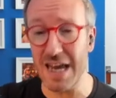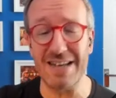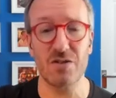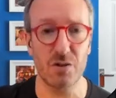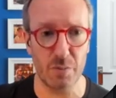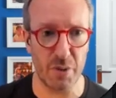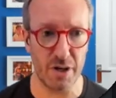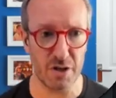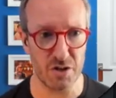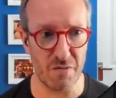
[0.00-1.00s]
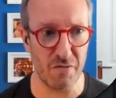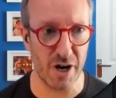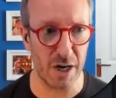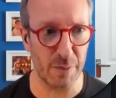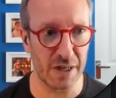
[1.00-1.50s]
into the production
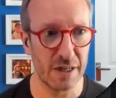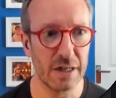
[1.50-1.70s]
environment,